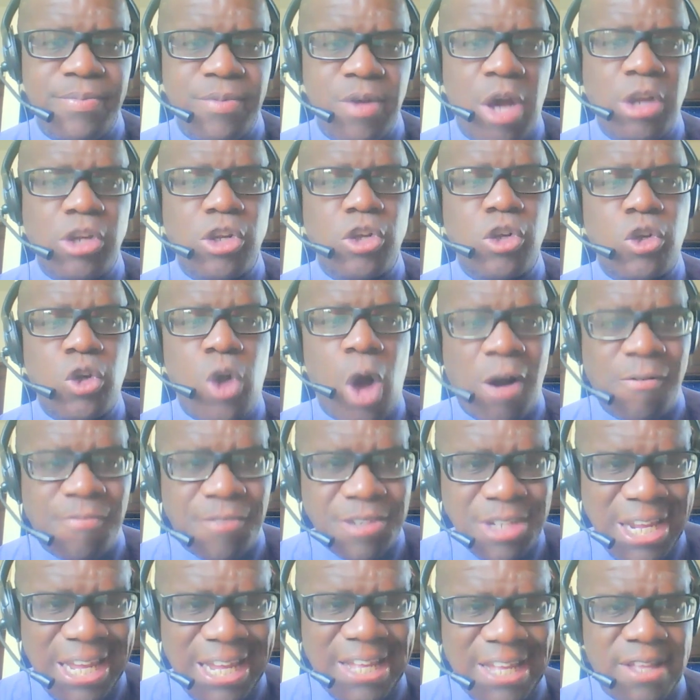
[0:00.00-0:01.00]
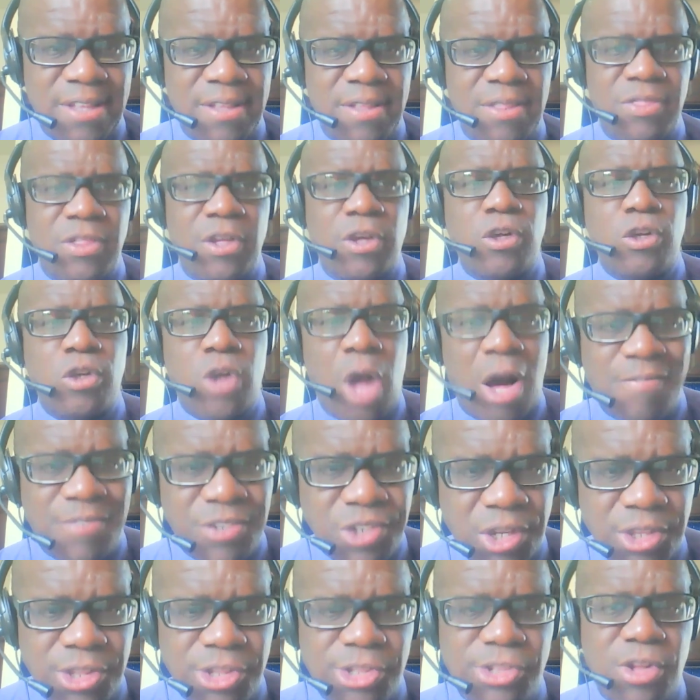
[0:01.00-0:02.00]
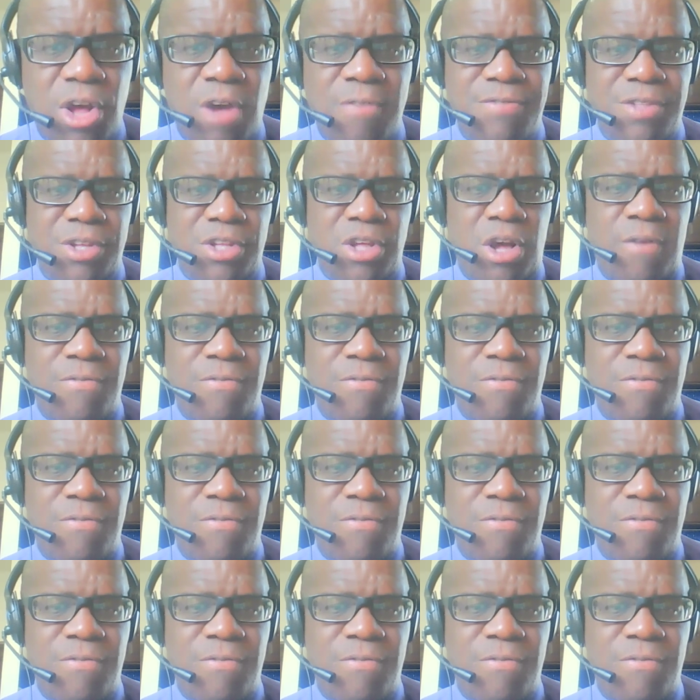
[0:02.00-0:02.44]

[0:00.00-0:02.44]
on governing, the governance of